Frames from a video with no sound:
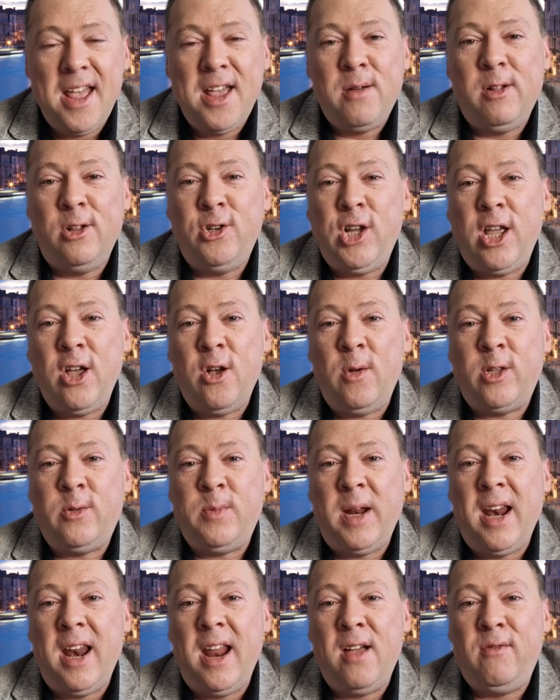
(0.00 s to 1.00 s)
Well, Gio, it's
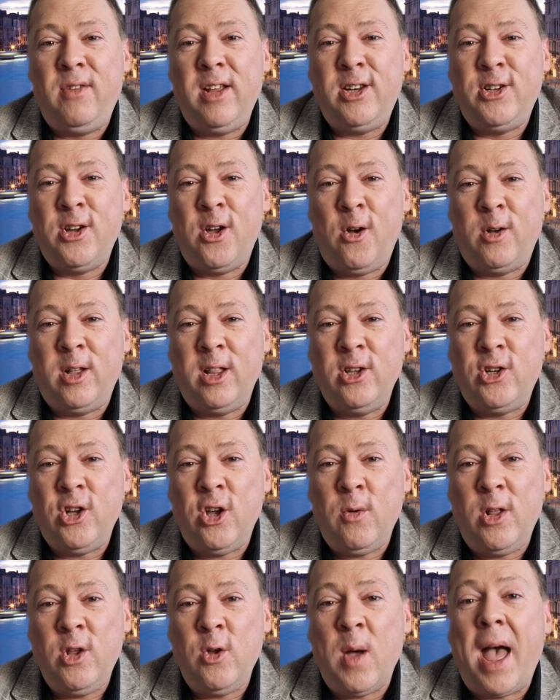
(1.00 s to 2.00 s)
been lovely talking to
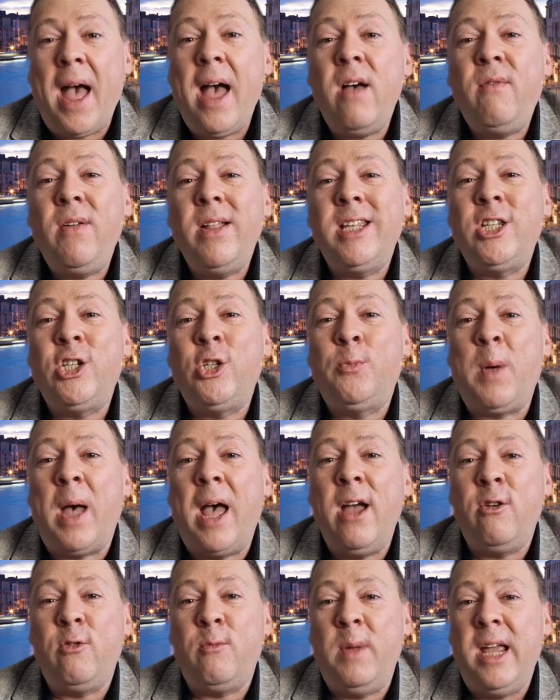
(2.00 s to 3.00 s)
you, and you have
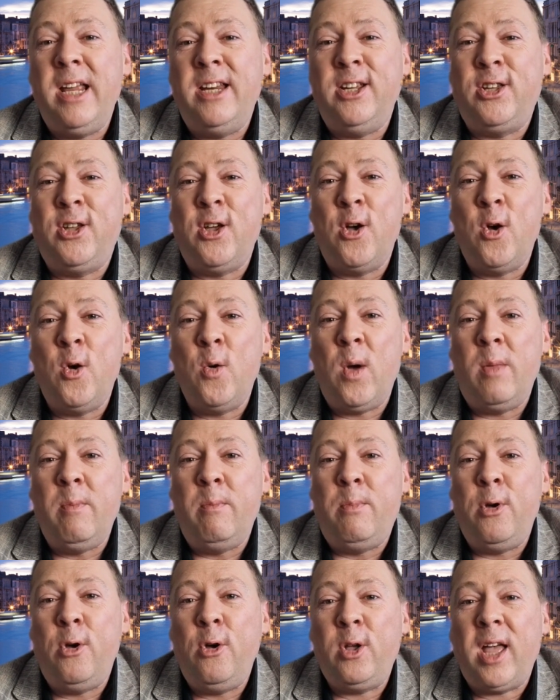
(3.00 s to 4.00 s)
inspired me to go
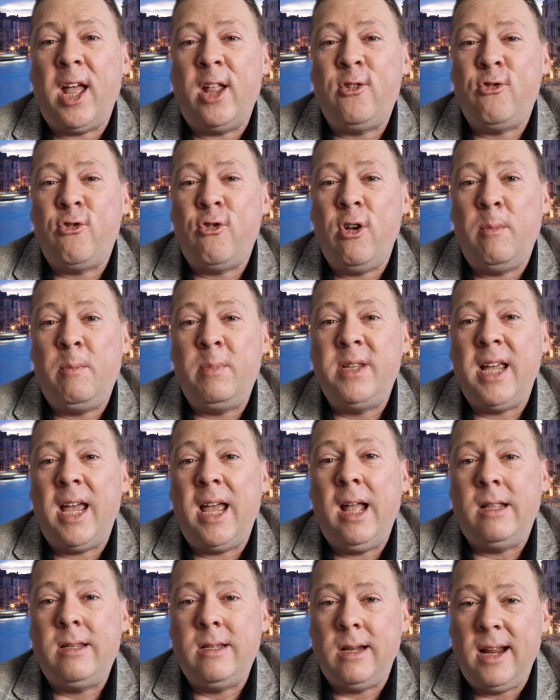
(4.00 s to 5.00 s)
and book a trip to
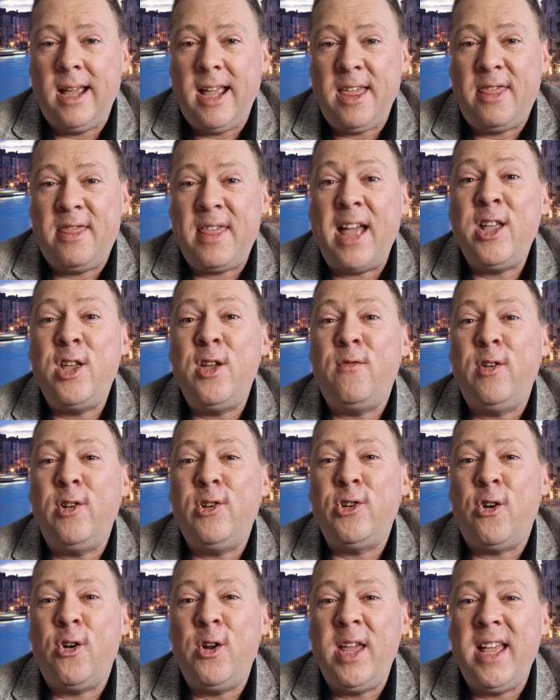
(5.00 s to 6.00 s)
Italy. Thank you for
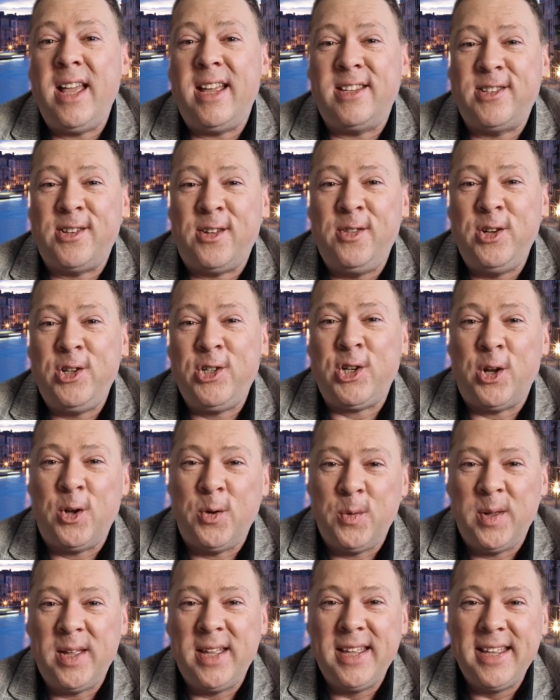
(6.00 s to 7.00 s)
joining us on the
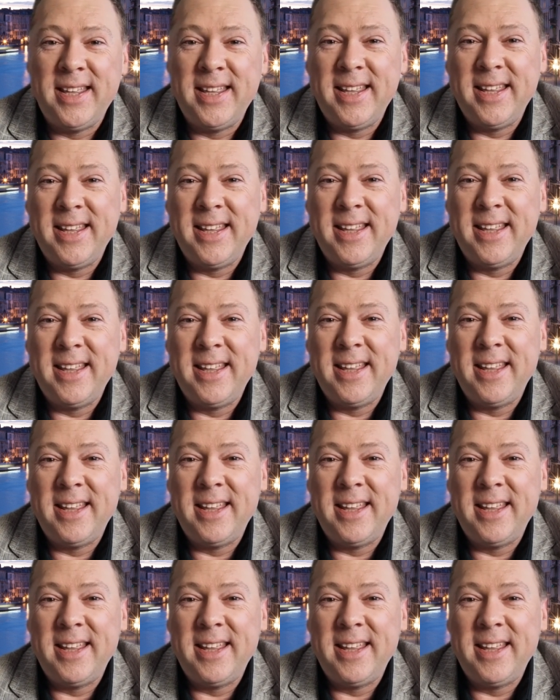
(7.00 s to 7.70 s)
show. You should.